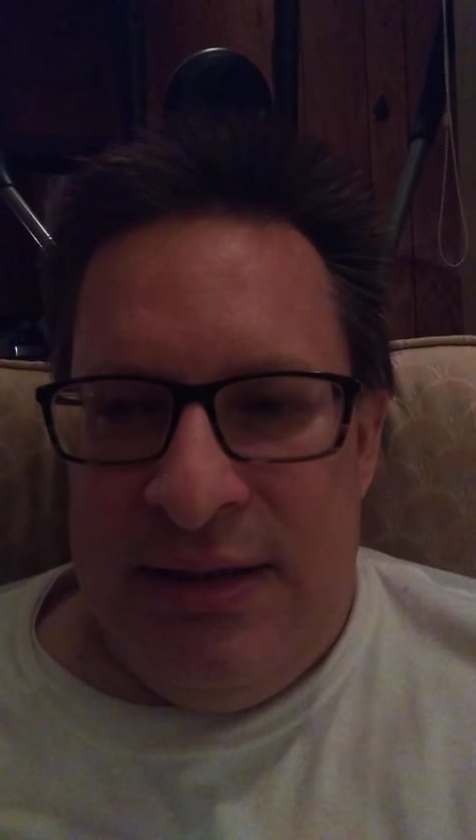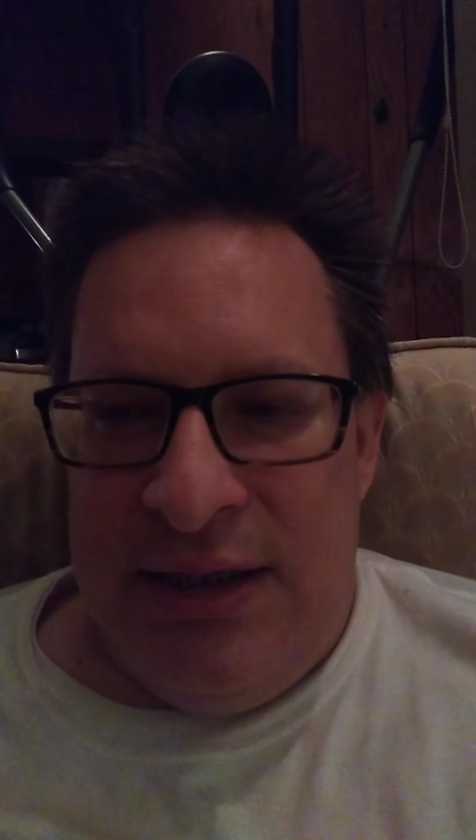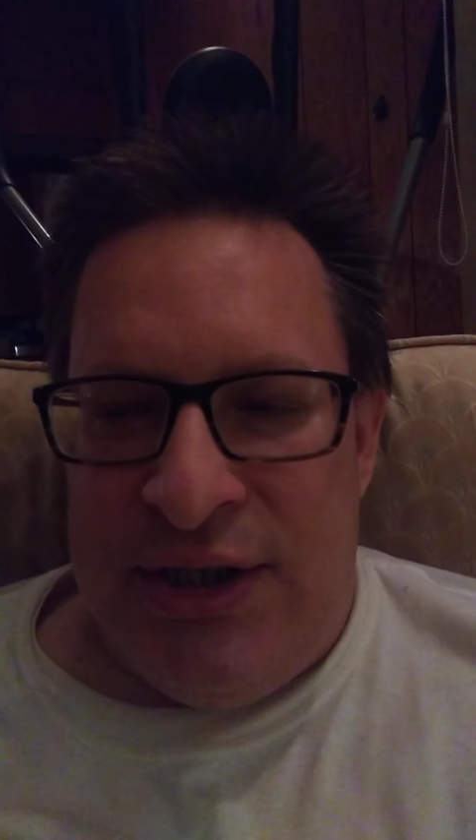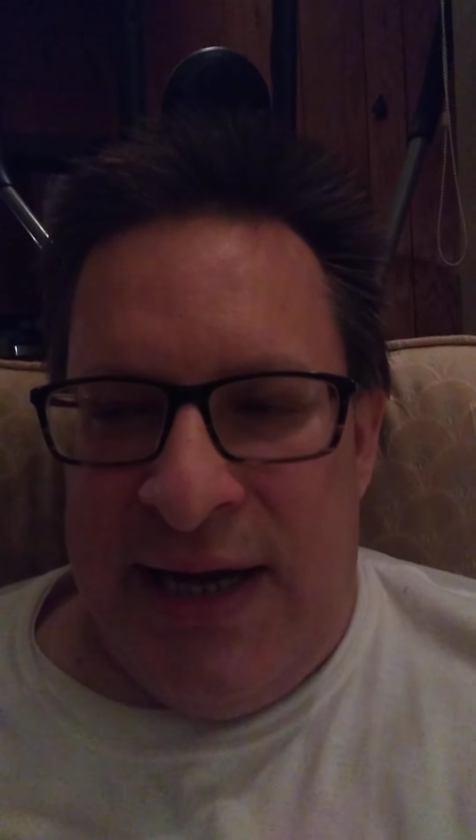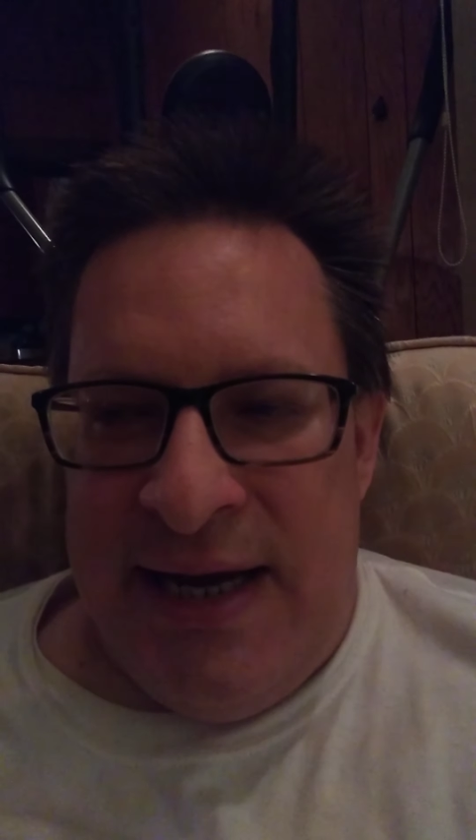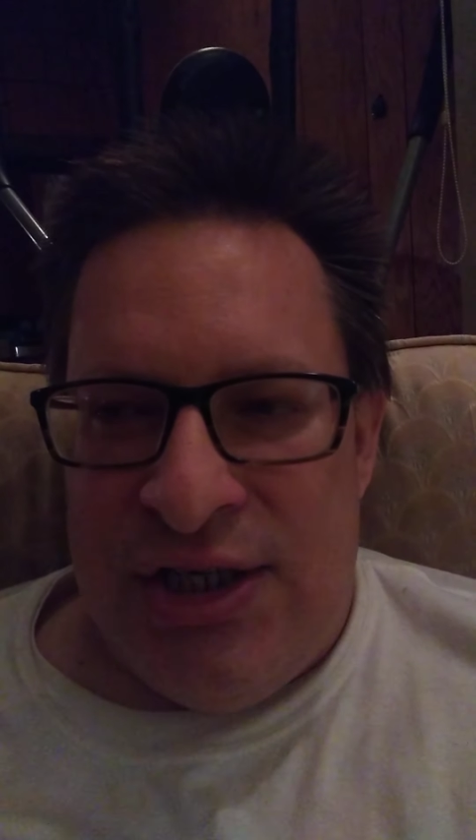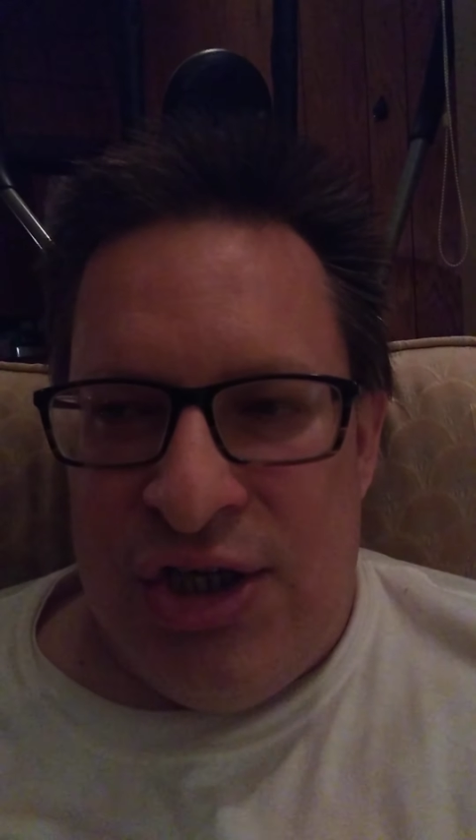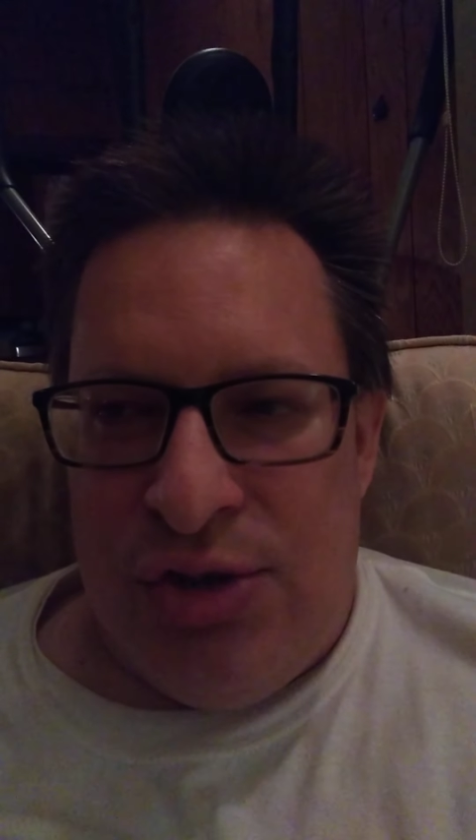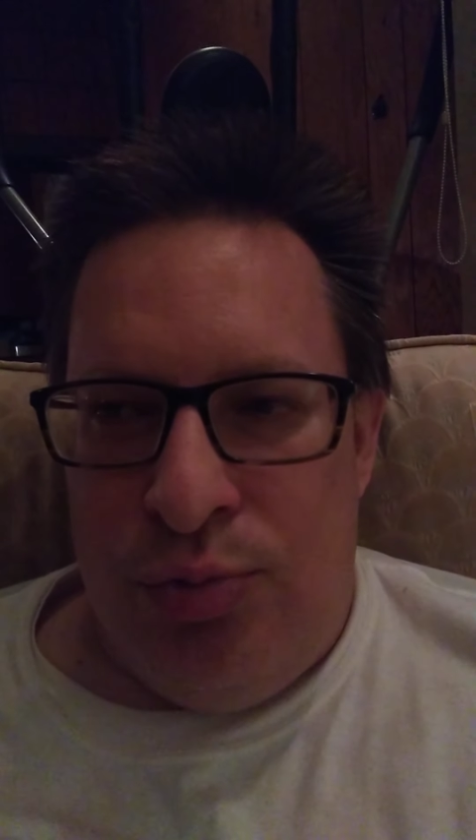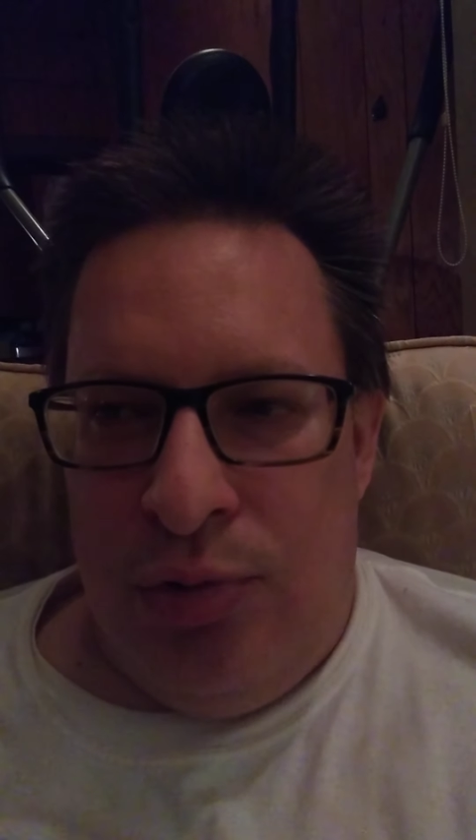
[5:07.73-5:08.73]
the
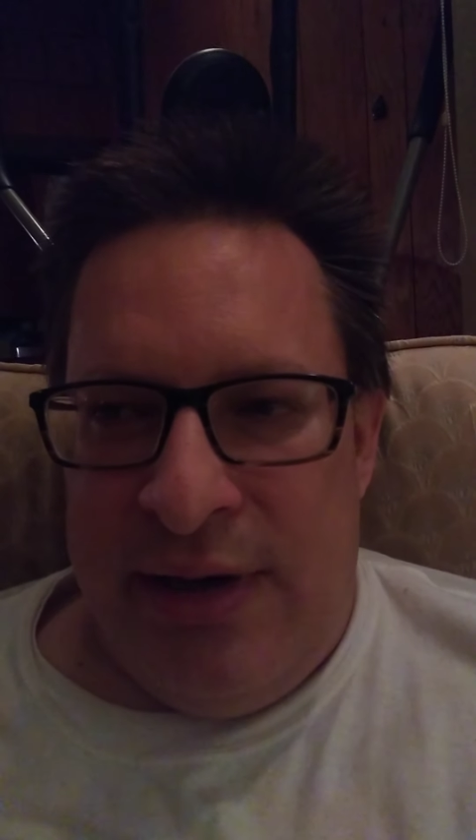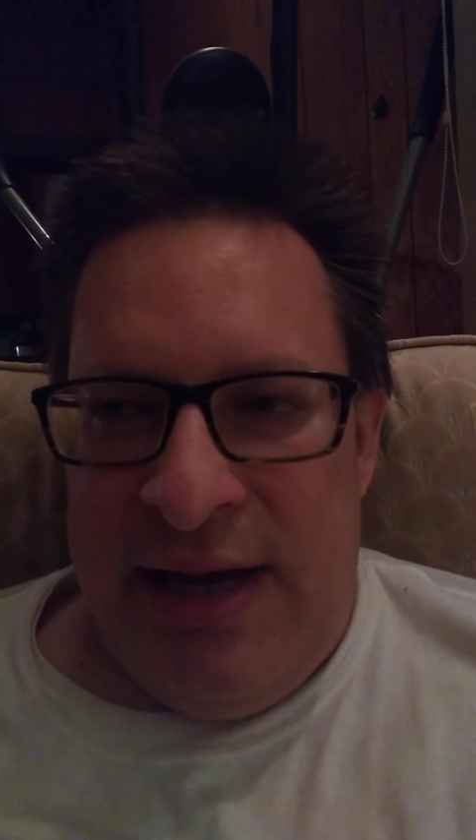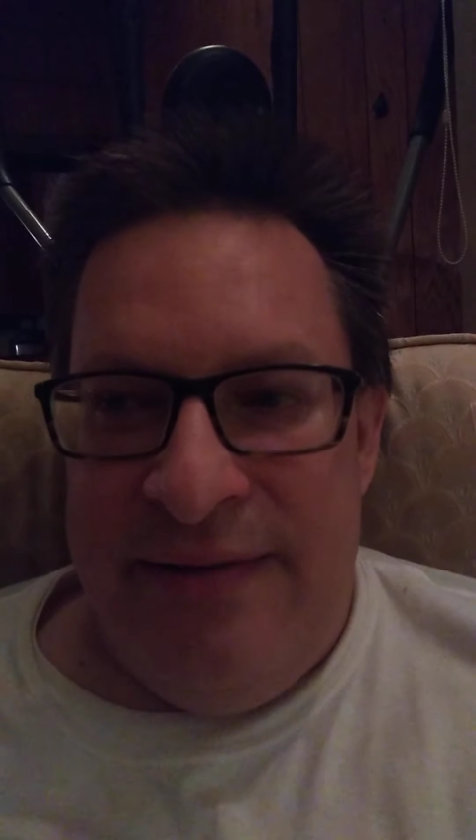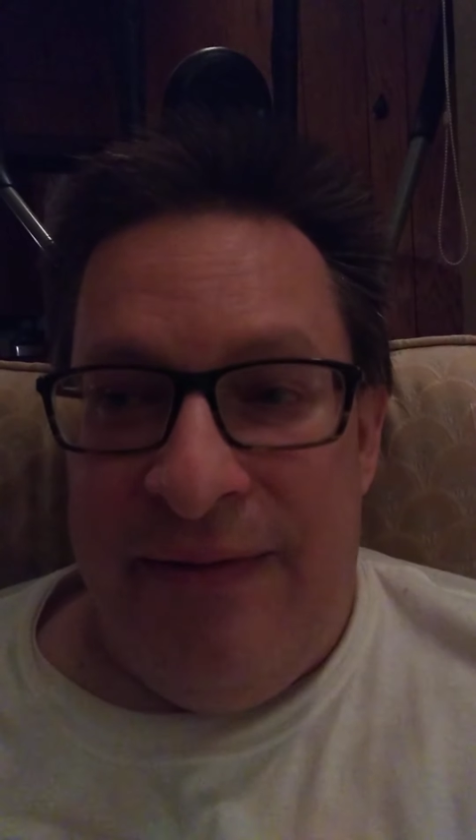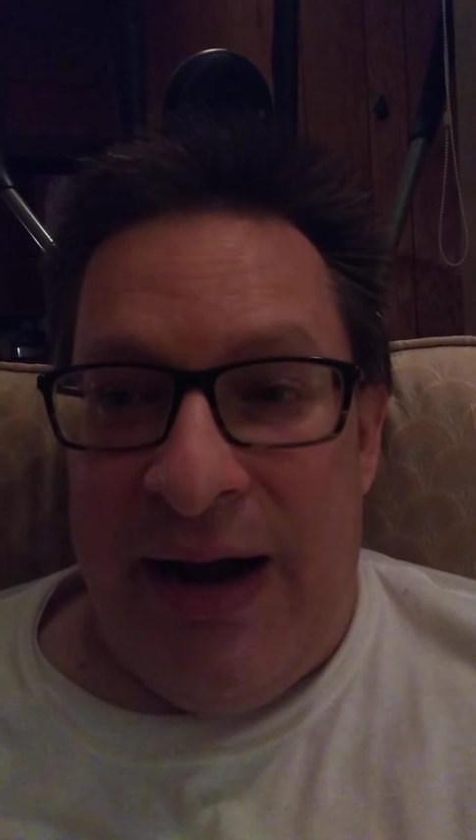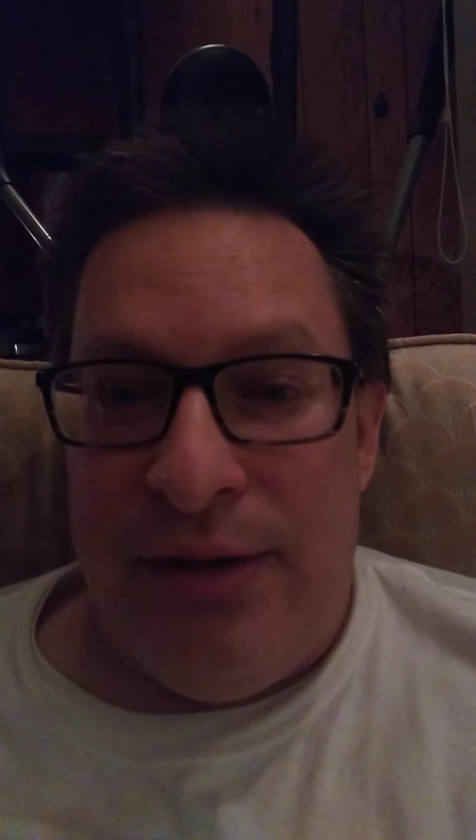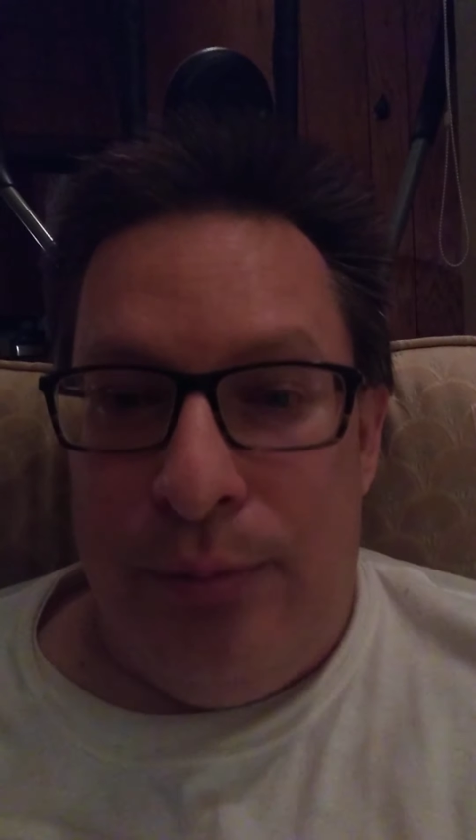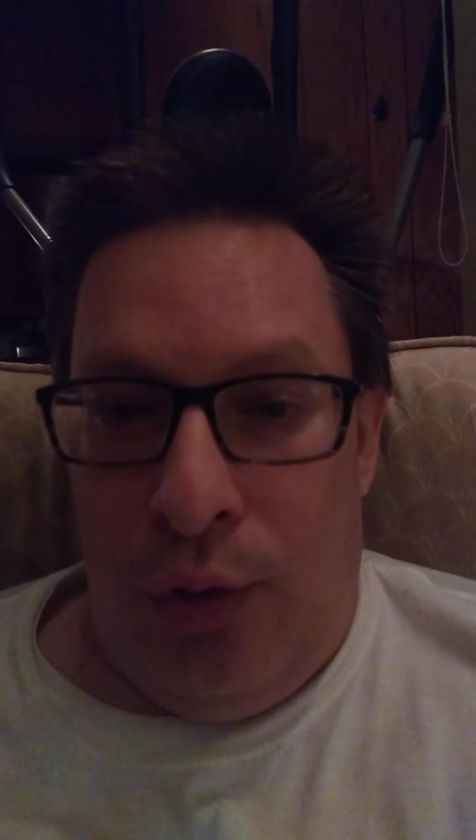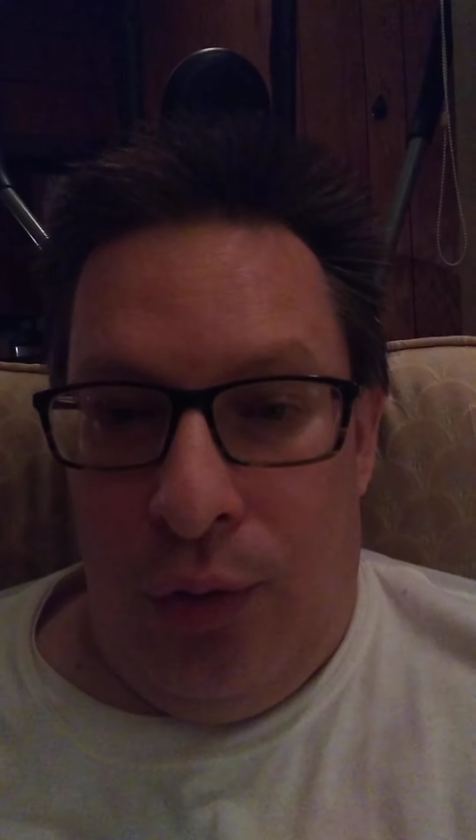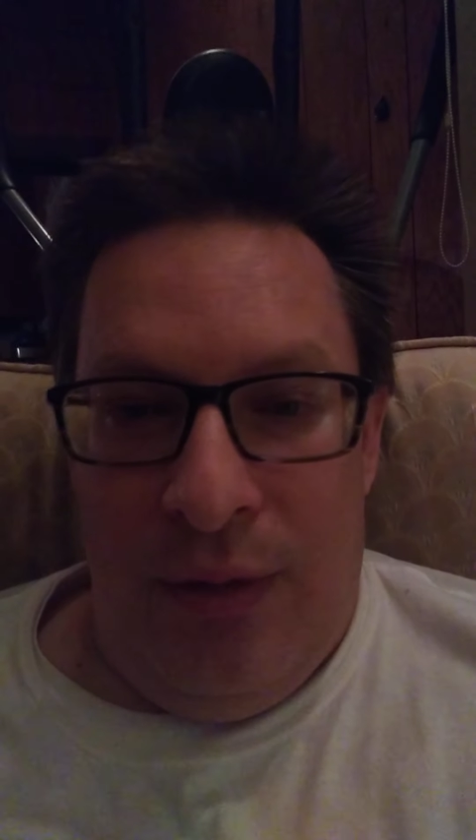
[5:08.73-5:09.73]
changes were
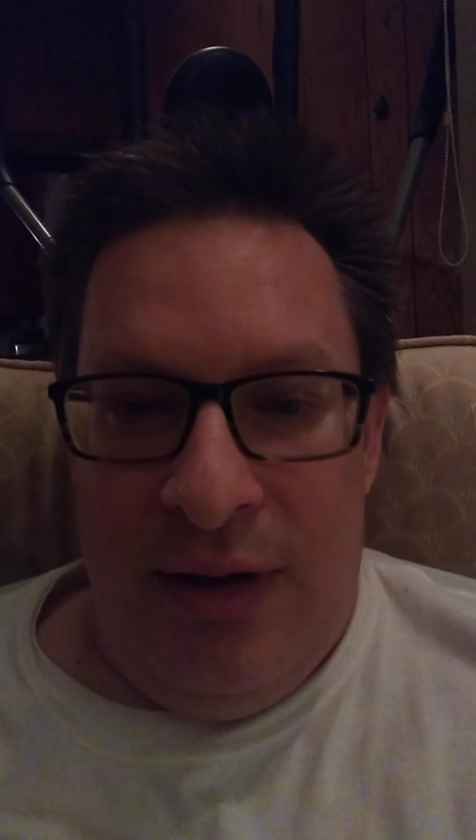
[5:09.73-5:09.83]
inevitable